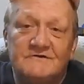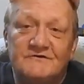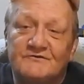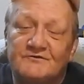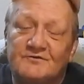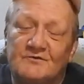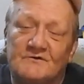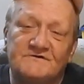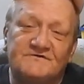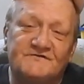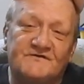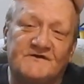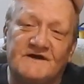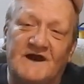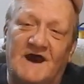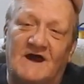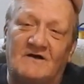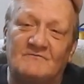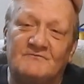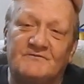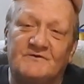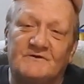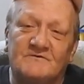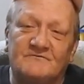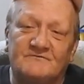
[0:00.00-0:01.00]
Just want to sit
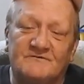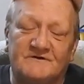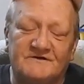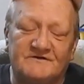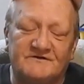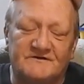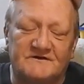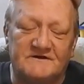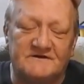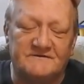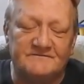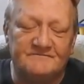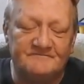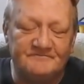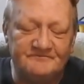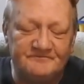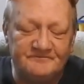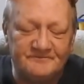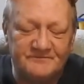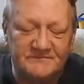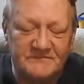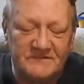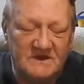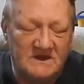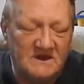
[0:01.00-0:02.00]
down for a visit.
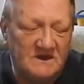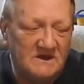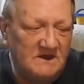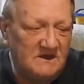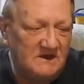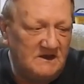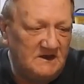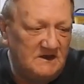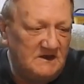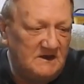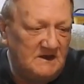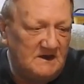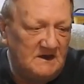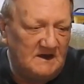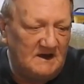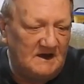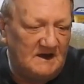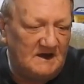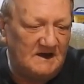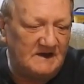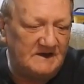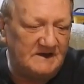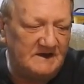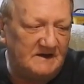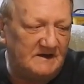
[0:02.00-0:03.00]

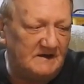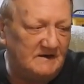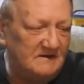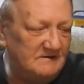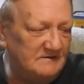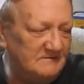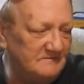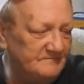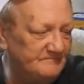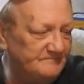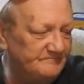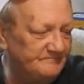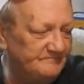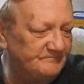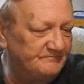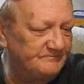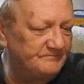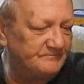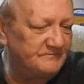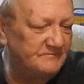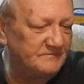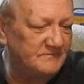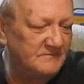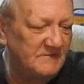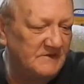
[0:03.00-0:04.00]
I uh,
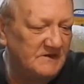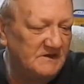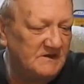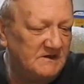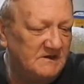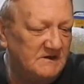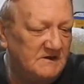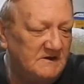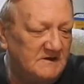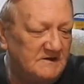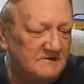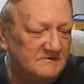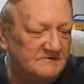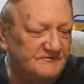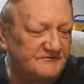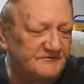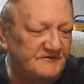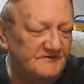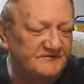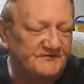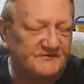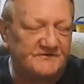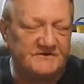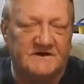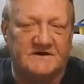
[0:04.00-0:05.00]

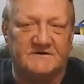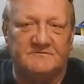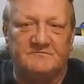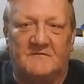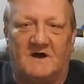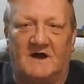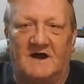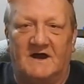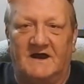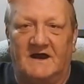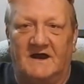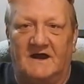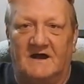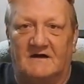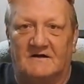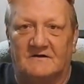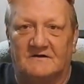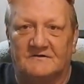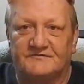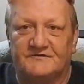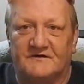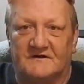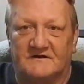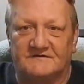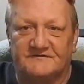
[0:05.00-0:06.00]
just did my
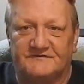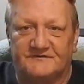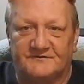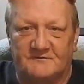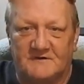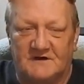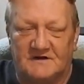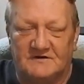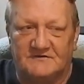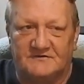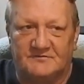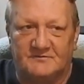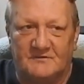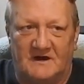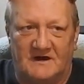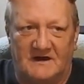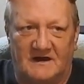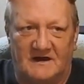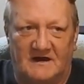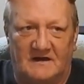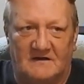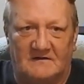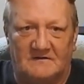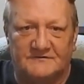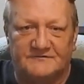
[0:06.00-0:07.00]
house. I smudged my
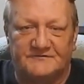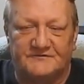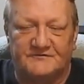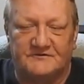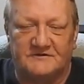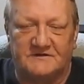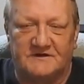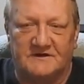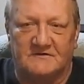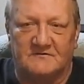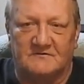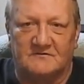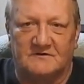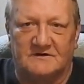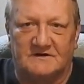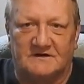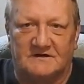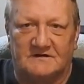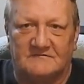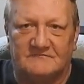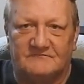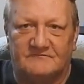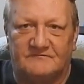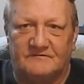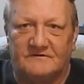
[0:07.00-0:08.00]
house to get rid
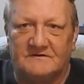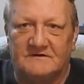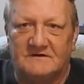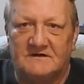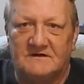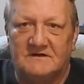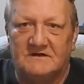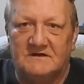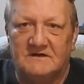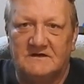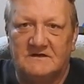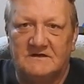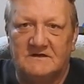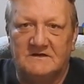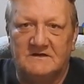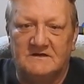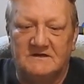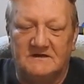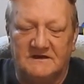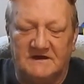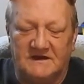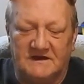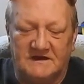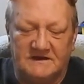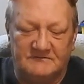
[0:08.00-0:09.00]
of
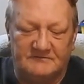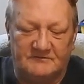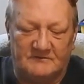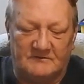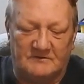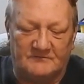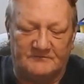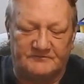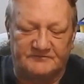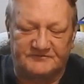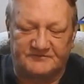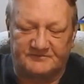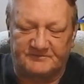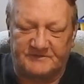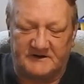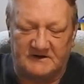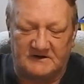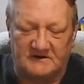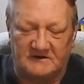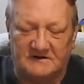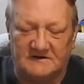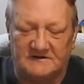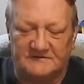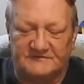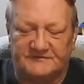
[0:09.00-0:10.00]
evil
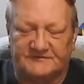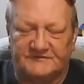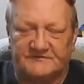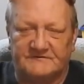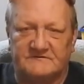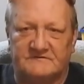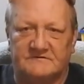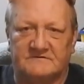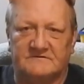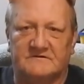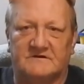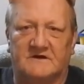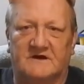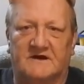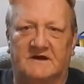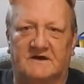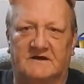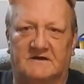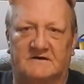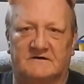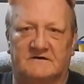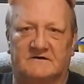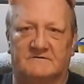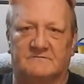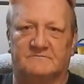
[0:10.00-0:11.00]
spirits and,
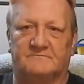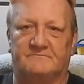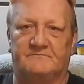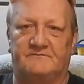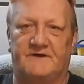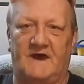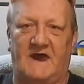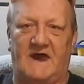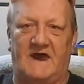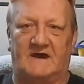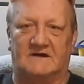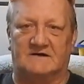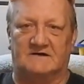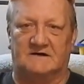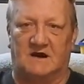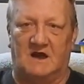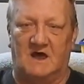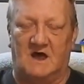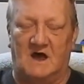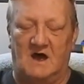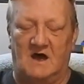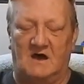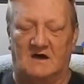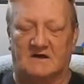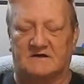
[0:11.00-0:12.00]
and bad
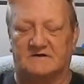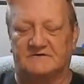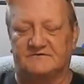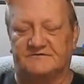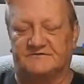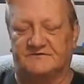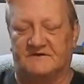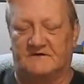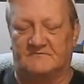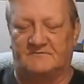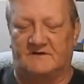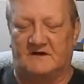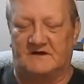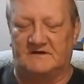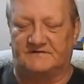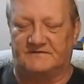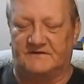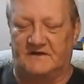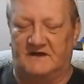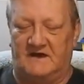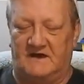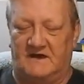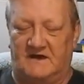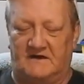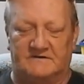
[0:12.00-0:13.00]
luck and stuff like
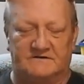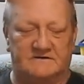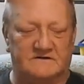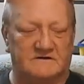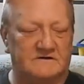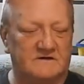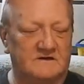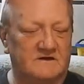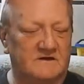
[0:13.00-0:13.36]
that.